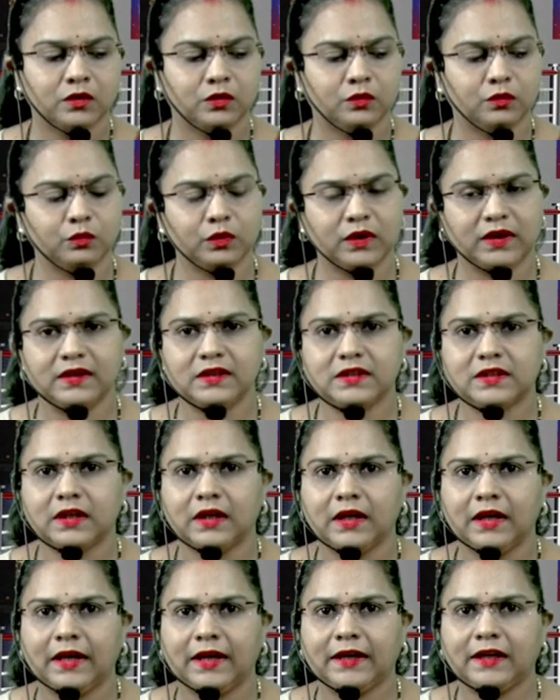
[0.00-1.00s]
Students,
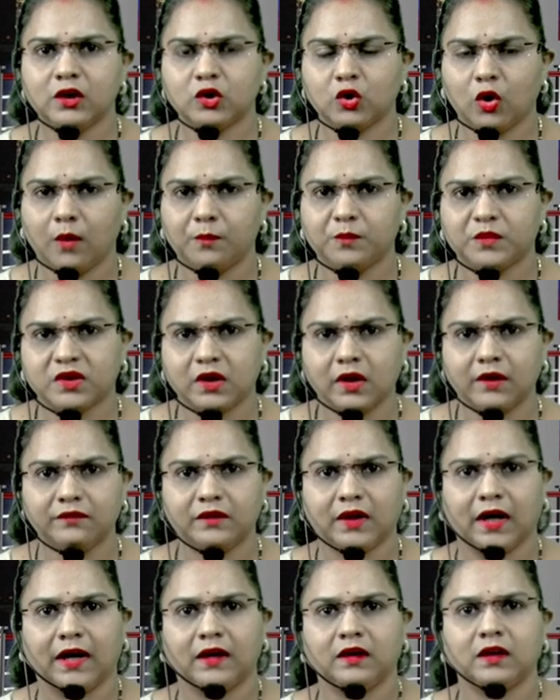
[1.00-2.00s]
it is observed
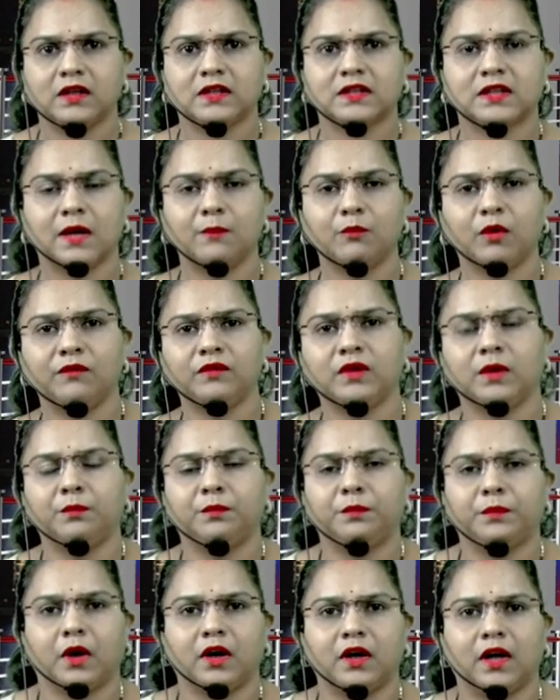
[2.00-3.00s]
that some of the
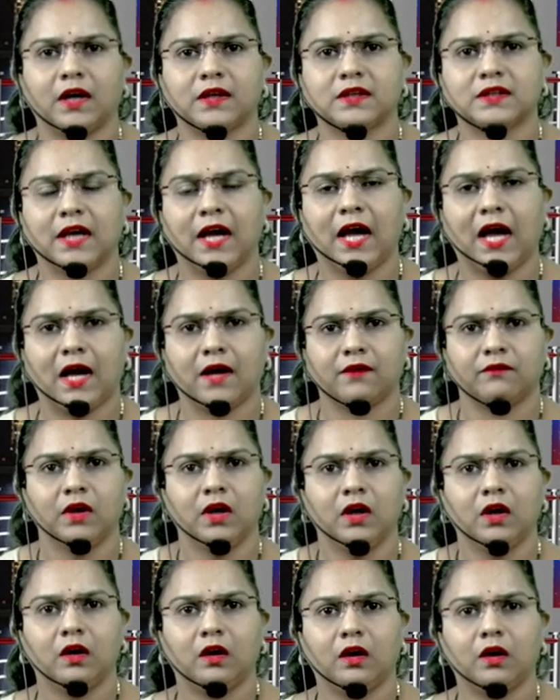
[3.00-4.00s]
products have
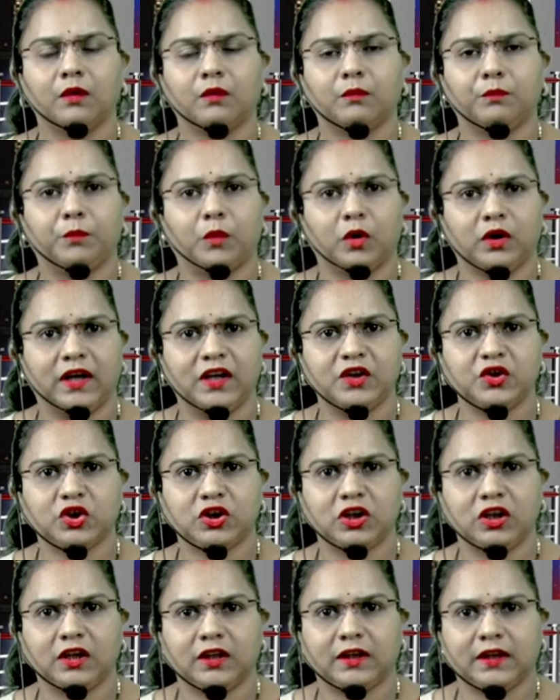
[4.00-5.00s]
a
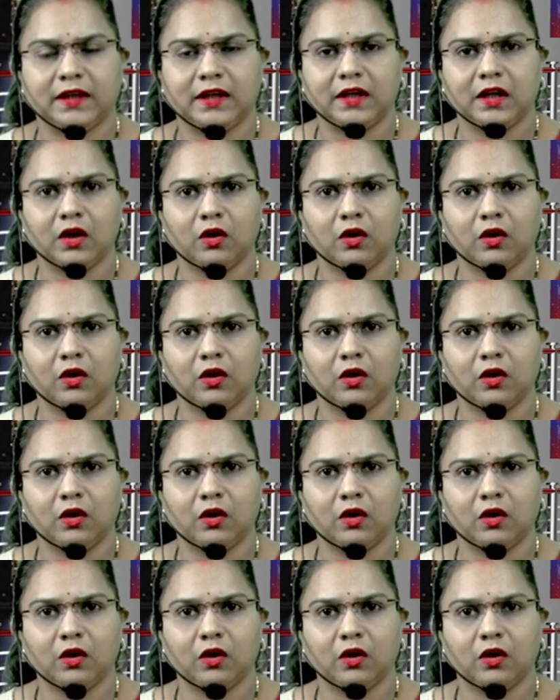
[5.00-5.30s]
potentiality,